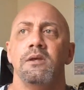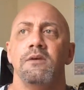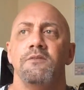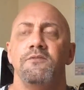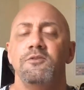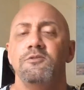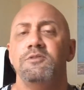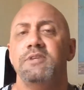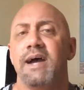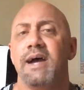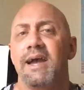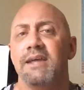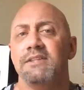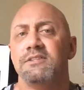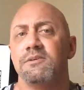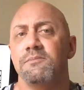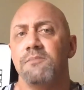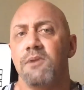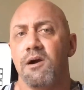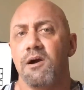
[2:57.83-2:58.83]
If you died
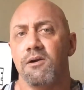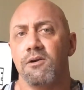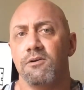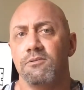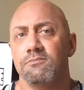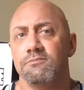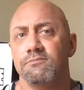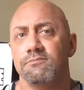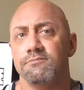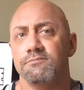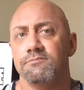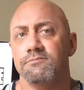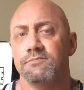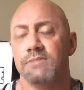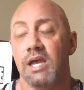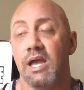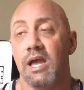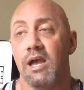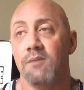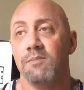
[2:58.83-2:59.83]
tomorrow,
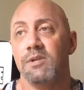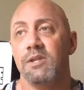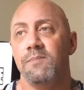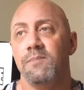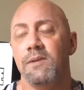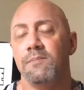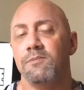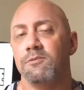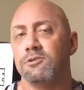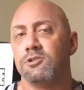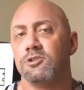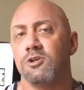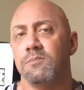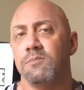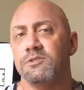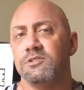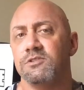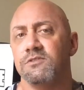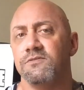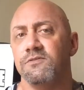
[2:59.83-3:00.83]
how many people would show up
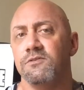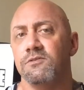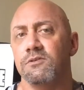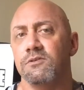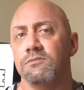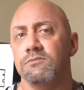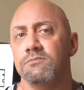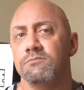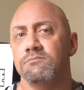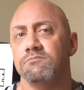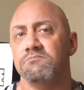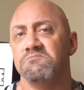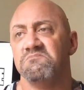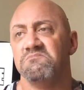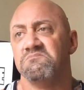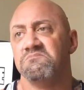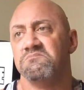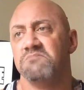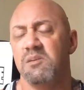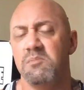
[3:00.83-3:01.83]
at your funeral?
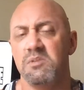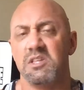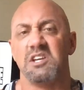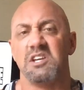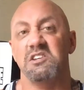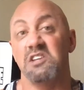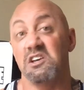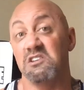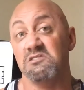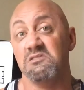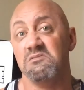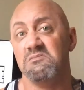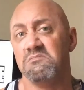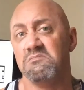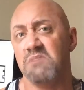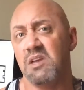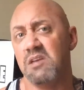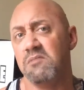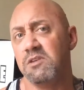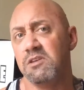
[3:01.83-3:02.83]
Maybe like a dozen,
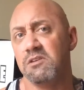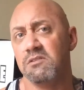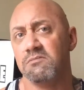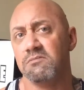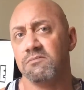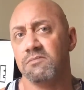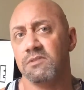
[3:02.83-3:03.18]
maybe.